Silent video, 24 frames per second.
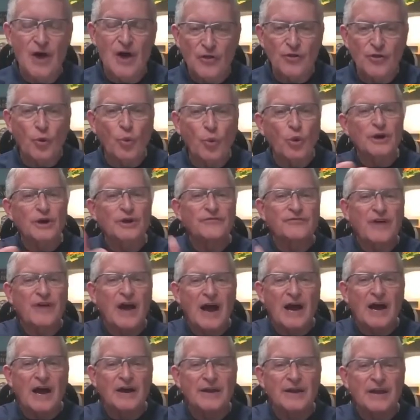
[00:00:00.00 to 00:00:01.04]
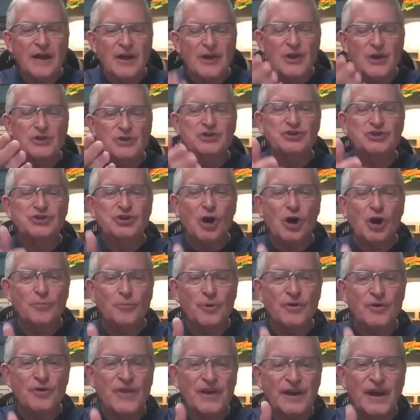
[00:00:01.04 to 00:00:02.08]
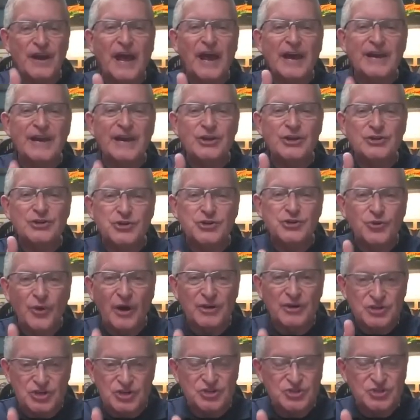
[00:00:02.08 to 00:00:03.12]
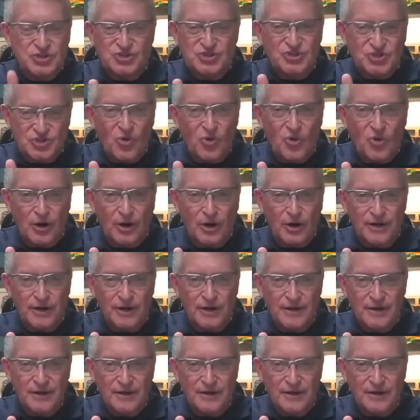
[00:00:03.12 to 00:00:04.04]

the word of God is sharper than any two-edged sword.